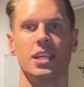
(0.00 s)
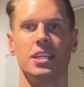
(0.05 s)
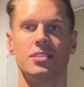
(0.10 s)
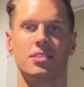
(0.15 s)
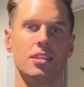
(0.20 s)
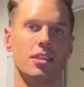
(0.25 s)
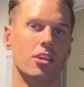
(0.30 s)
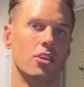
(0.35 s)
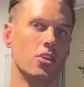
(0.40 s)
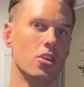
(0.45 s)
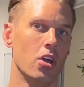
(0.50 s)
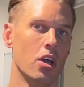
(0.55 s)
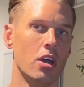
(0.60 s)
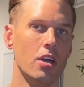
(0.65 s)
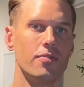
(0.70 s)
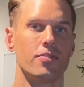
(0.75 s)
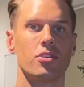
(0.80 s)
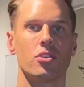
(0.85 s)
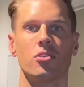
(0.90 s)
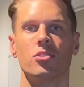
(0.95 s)
Is it the
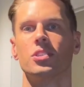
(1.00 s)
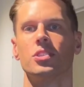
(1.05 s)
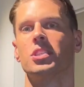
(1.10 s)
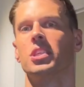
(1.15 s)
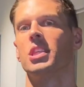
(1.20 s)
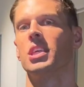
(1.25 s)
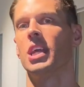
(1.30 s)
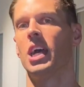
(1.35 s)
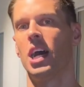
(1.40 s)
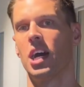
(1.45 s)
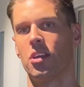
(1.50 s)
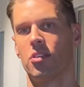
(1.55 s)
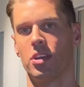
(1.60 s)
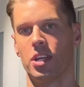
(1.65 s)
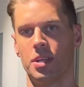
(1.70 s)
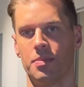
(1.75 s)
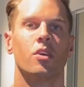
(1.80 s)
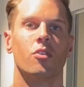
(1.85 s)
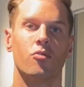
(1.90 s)
nerves or is it the artery?